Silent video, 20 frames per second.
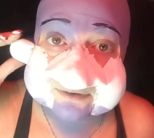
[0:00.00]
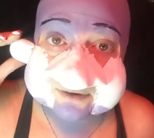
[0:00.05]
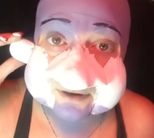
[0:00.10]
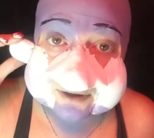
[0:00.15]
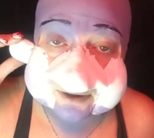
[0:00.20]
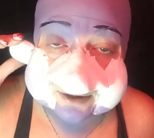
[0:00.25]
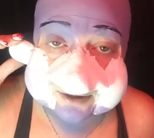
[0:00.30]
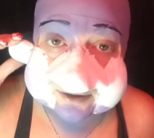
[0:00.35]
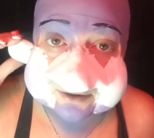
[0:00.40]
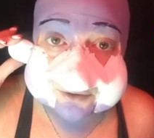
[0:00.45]
to
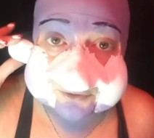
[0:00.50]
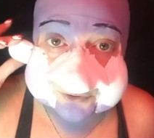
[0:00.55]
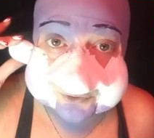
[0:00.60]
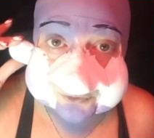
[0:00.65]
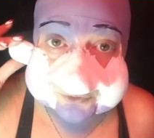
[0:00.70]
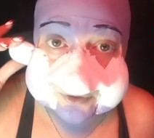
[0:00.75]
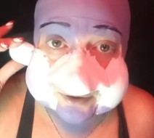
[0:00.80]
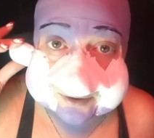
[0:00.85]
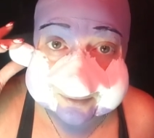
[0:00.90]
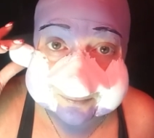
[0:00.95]
hot
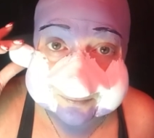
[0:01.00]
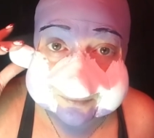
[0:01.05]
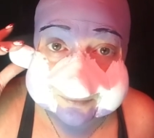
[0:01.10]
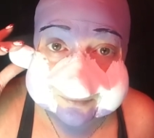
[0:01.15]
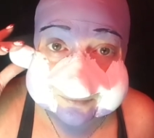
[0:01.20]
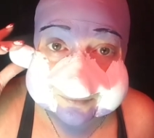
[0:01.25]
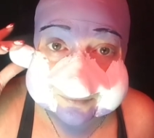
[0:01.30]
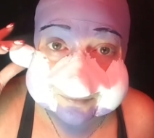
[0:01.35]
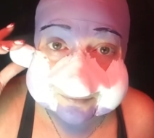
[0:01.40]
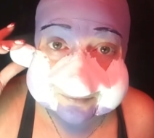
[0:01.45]
glue them
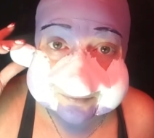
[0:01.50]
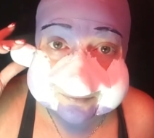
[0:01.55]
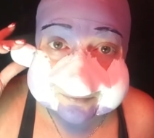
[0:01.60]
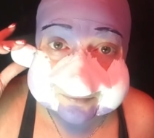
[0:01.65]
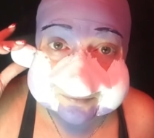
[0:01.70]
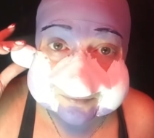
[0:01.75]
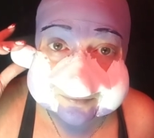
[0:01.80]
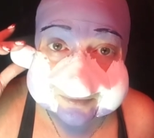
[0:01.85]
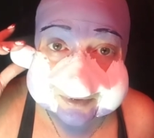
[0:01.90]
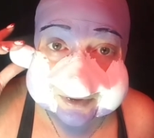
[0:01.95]

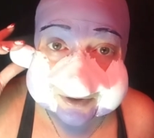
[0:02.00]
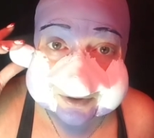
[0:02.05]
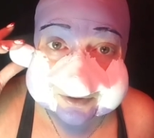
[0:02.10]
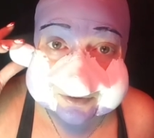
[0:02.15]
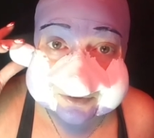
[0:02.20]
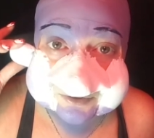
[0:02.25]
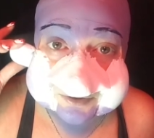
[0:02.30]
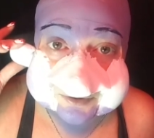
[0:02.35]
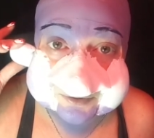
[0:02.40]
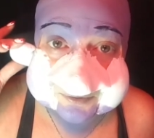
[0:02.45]

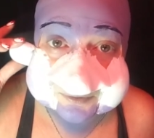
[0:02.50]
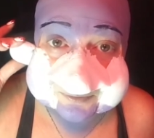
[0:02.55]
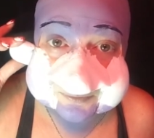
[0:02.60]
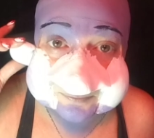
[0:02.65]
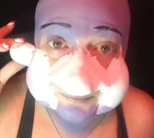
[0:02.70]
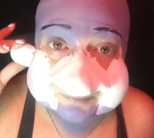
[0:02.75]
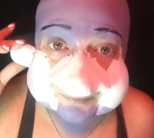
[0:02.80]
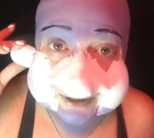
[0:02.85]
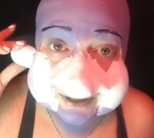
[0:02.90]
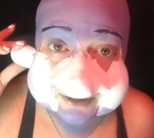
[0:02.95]
to
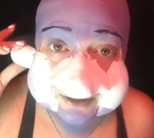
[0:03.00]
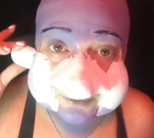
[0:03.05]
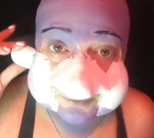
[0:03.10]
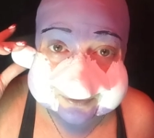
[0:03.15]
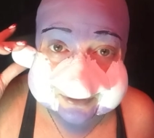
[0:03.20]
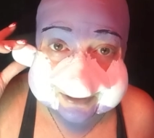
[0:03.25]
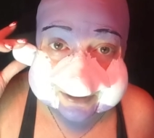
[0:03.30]
my liquid